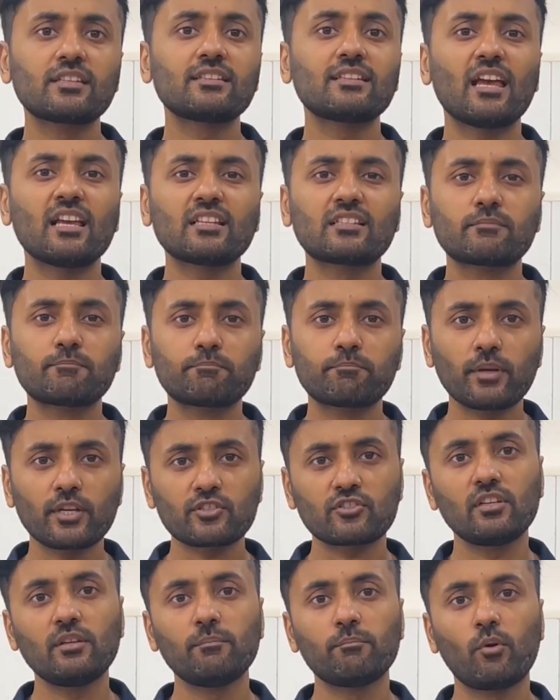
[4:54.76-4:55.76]
is
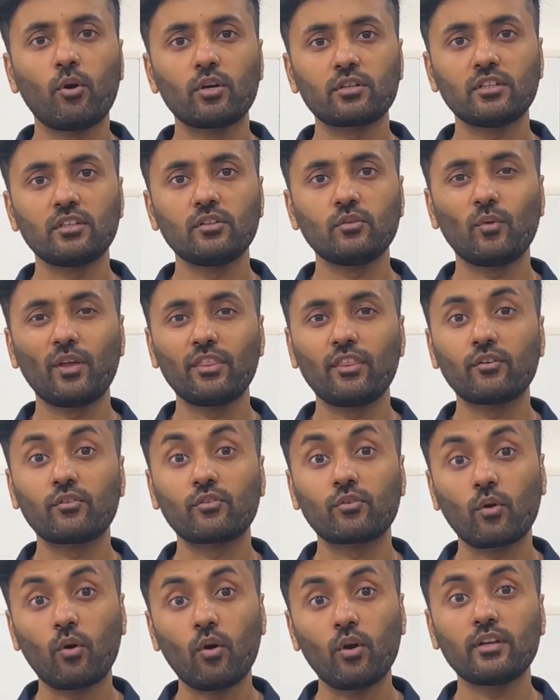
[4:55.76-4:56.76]
especially important when
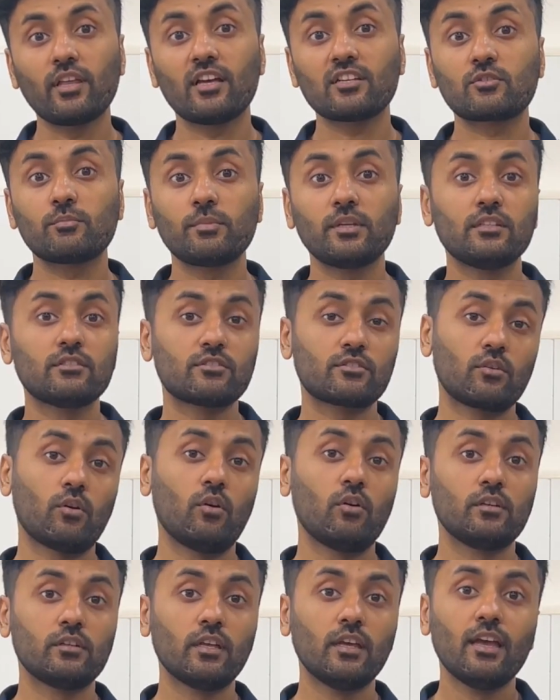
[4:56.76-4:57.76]
the rod has to be
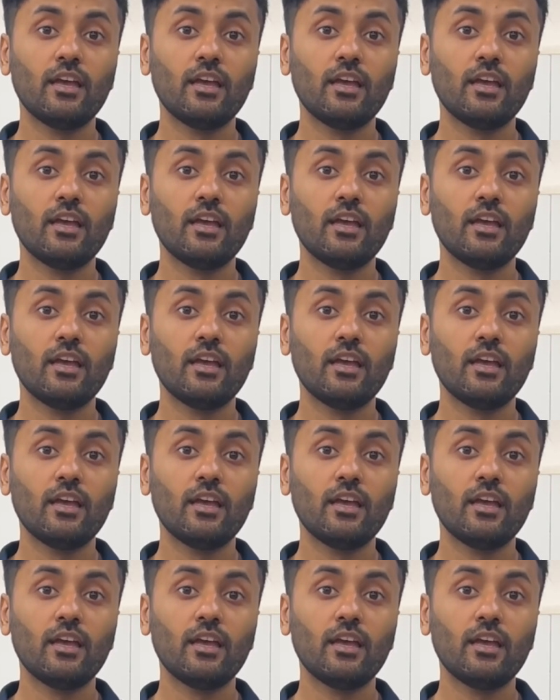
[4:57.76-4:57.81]
installed